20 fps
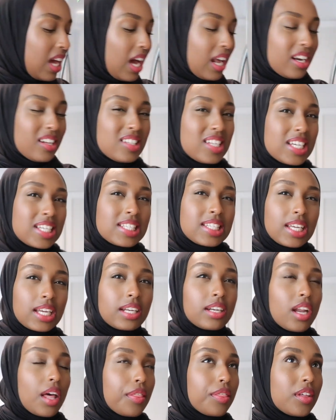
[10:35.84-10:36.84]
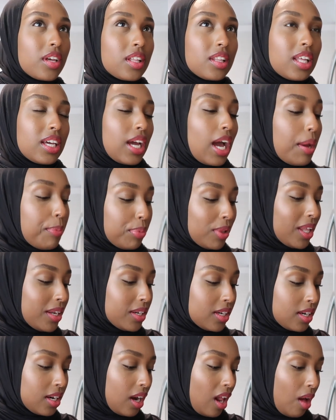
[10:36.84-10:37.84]
It kind of tastes like nothing. Like I
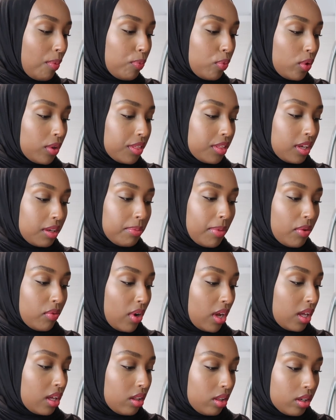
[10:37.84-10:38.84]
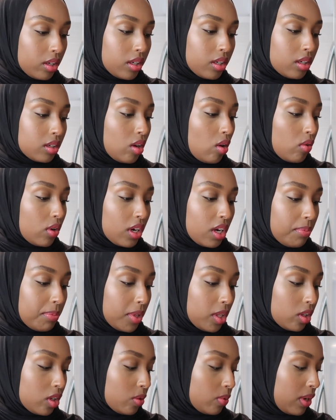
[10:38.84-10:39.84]
blended it up with like my regular coconut
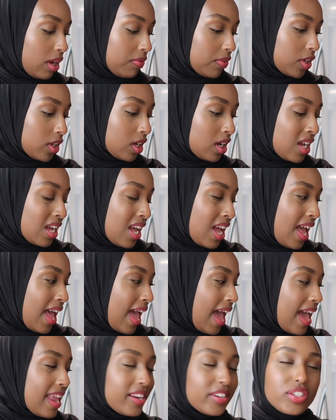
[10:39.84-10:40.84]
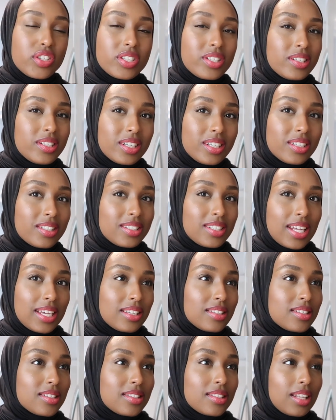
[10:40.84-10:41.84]
milk or whatever, and it just didn't
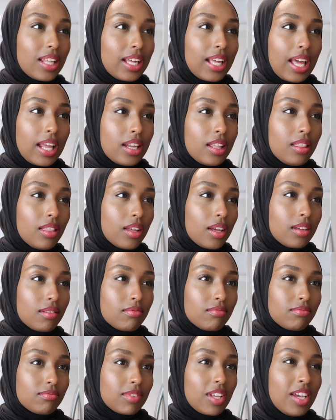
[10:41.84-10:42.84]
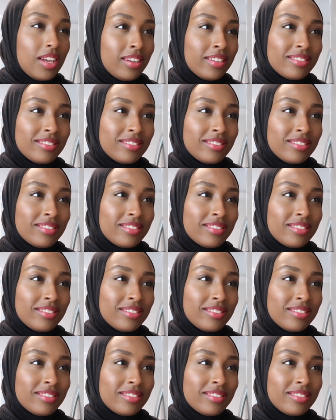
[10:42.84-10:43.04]
taste like anything.